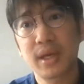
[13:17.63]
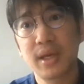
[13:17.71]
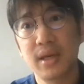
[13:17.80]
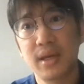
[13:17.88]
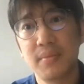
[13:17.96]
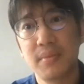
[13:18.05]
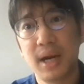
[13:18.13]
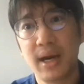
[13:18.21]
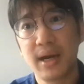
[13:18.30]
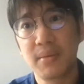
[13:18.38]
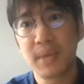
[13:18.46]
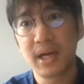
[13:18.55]
In
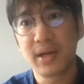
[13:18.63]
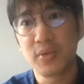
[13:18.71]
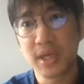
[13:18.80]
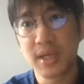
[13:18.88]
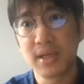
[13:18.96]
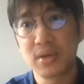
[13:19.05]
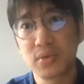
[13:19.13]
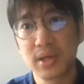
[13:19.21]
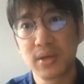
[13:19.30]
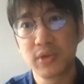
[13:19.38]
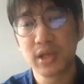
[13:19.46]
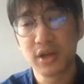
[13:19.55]
my opinion,
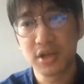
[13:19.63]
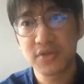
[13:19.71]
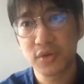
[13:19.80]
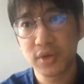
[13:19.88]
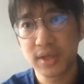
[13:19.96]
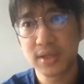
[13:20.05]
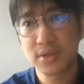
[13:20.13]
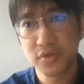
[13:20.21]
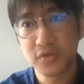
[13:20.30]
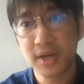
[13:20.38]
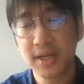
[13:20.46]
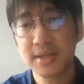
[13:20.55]
we lost focus
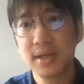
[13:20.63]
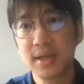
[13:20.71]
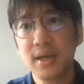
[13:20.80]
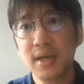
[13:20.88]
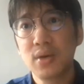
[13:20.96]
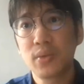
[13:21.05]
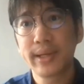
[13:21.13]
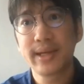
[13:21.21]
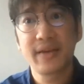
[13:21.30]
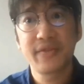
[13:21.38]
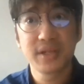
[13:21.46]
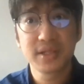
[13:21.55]
too fast. We
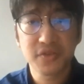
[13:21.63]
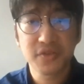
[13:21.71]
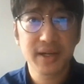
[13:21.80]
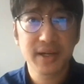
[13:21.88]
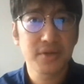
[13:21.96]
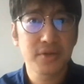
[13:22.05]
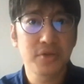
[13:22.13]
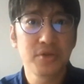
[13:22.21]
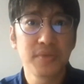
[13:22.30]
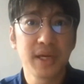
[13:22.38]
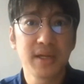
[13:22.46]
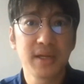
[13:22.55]
diversified into
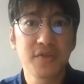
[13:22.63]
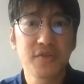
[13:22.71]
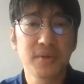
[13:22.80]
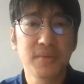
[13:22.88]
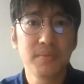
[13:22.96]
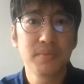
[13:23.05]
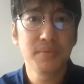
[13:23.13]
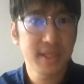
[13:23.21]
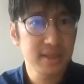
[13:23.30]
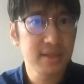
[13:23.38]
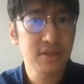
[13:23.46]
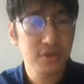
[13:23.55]
too many different
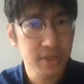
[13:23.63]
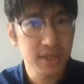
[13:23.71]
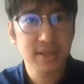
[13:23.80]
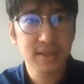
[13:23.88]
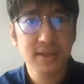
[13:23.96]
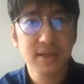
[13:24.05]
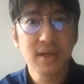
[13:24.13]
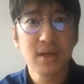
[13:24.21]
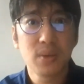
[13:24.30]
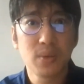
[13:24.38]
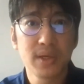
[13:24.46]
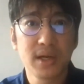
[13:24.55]
business units
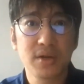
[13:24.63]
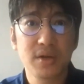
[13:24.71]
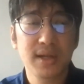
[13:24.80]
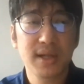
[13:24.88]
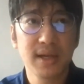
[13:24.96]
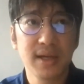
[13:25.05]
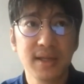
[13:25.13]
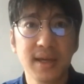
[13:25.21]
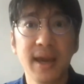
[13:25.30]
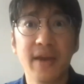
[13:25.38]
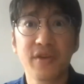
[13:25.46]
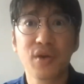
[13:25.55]
without
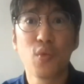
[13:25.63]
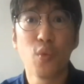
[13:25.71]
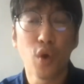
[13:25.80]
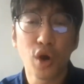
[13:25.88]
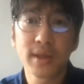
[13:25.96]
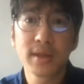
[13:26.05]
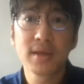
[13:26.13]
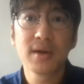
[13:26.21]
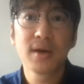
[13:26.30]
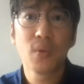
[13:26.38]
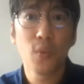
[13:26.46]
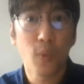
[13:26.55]
clearly having one
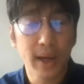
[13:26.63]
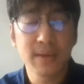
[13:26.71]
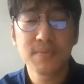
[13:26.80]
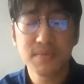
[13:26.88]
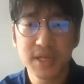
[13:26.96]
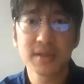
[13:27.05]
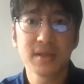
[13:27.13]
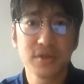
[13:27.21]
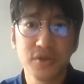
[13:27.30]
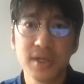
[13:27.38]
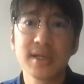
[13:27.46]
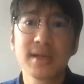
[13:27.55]

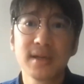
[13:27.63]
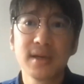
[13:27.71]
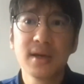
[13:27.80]
business unit.